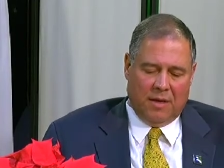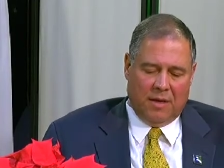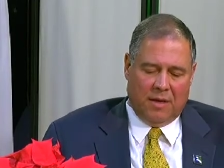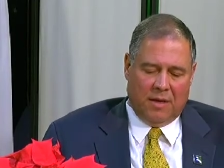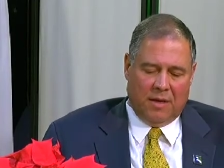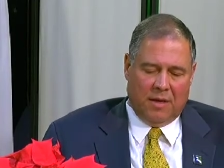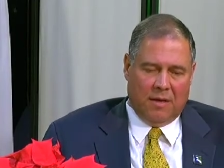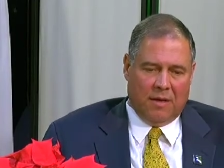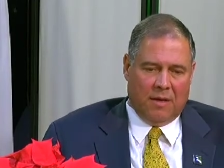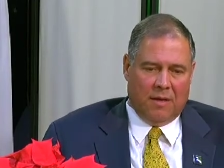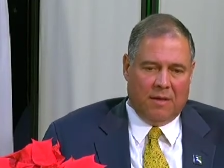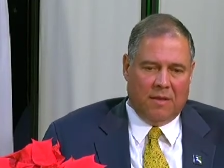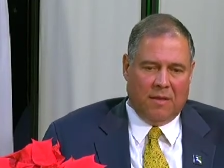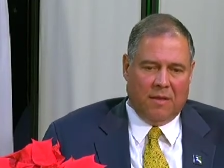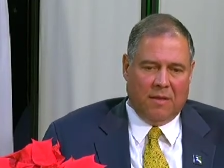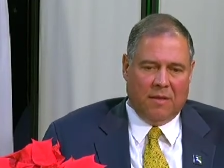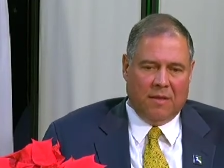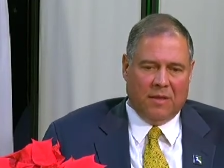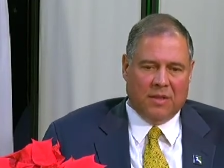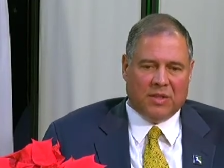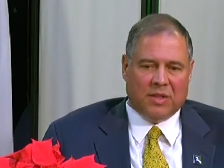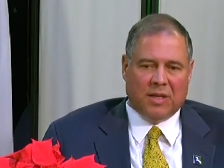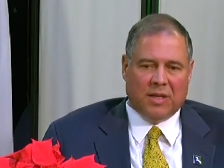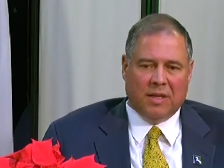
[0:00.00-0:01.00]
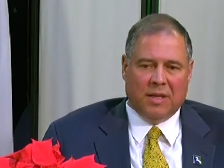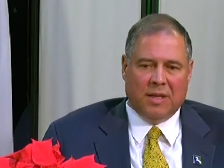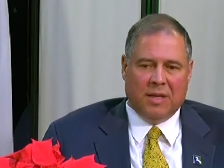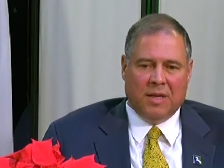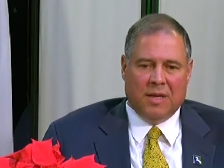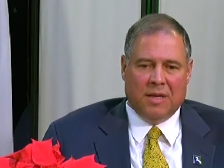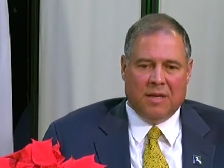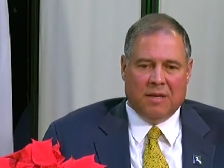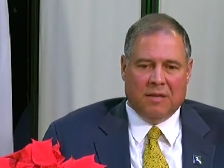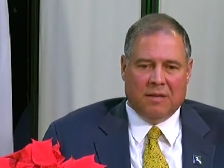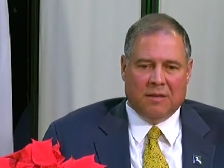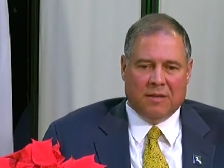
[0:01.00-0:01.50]
Uh, the
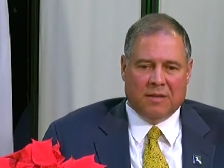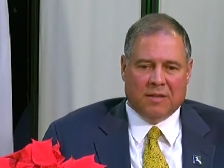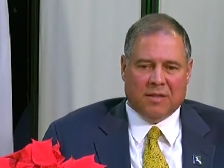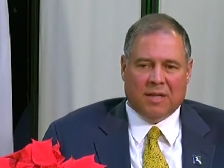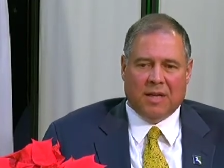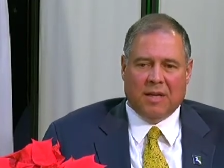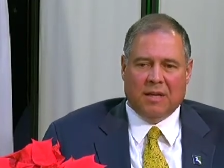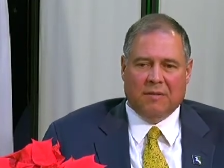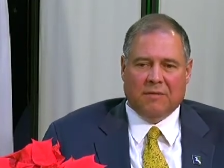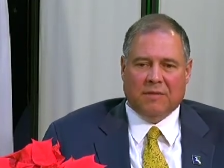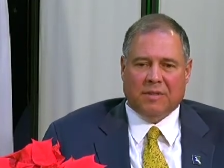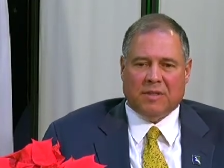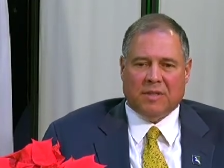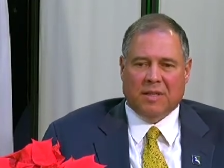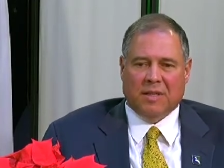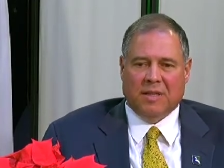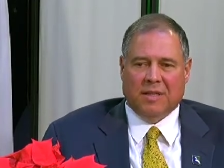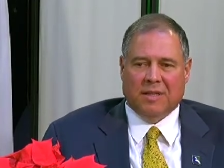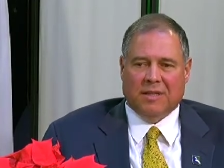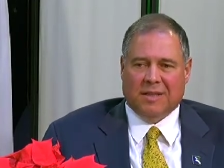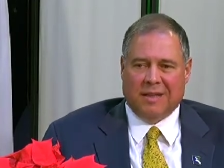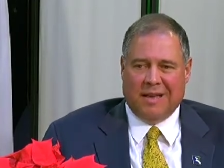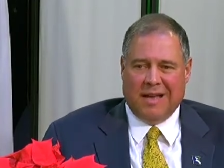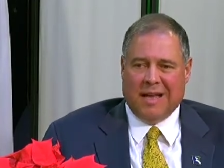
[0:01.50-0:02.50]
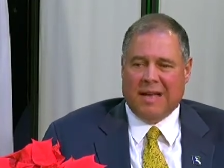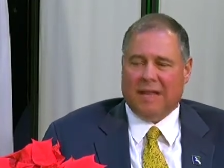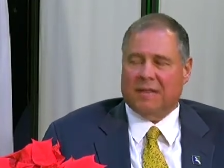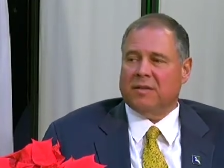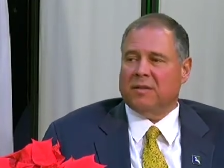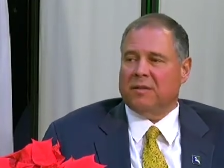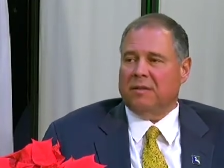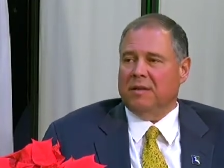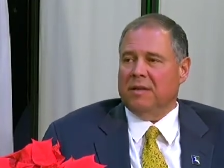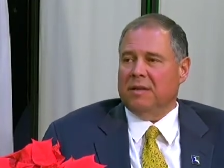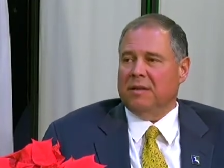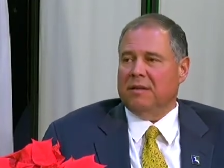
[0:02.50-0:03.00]
city, the state of the city is
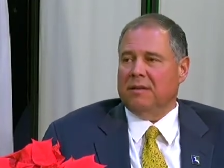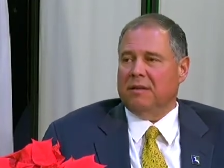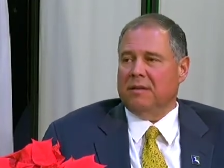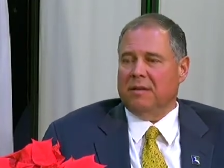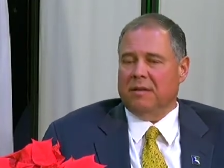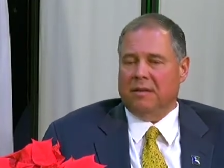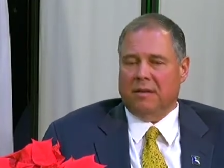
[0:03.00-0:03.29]
excellent